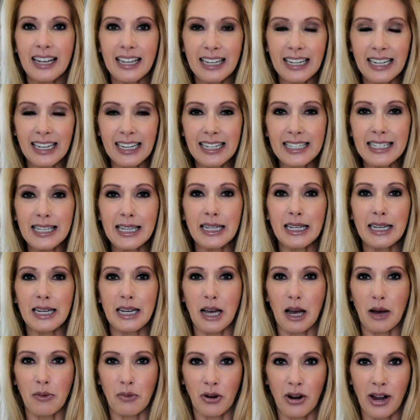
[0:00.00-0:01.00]
that can easily
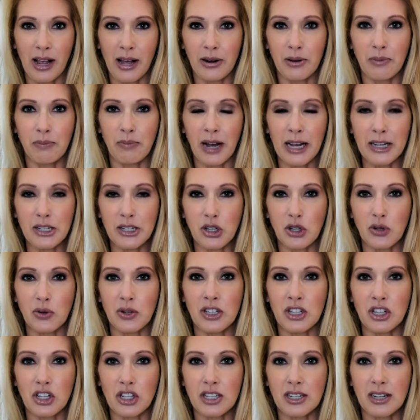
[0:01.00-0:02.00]
come around and bite you
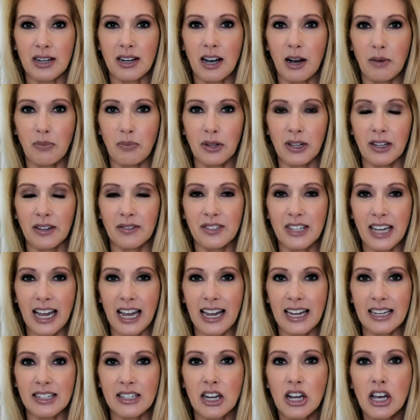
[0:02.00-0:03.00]
in just a couple of
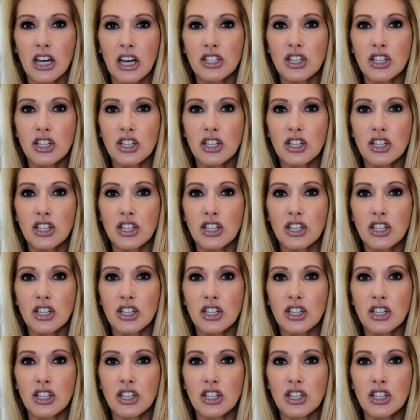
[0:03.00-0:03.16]
days.